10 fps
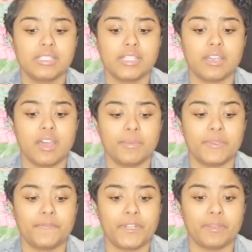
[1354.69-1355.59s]
to come
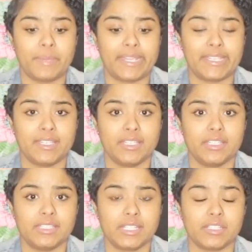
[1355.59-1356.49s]
in front of my
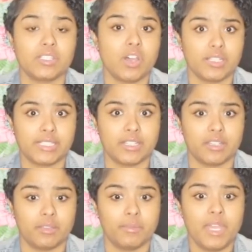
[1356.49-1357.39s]
kids and talk to
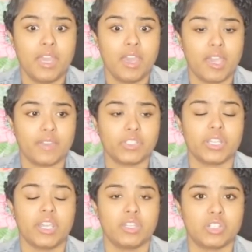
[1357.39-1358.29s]
them after
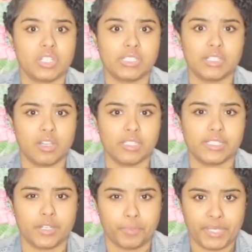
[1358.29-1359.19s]
they had just
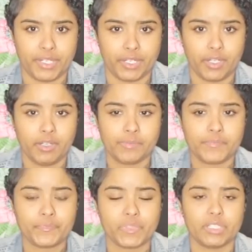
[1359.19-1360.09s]
lost their peer,
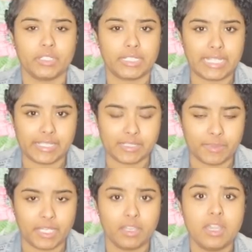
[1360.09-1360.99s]
their
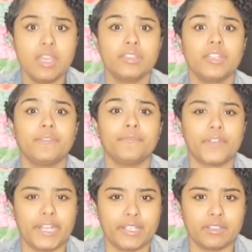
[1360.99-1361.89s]
classmate, their
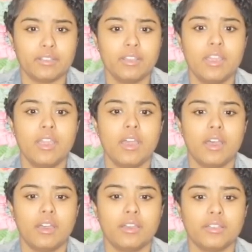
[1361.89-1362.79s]
friend.
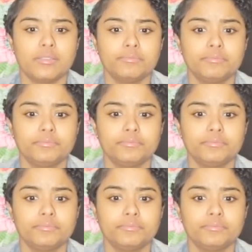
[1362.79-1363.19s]
Um,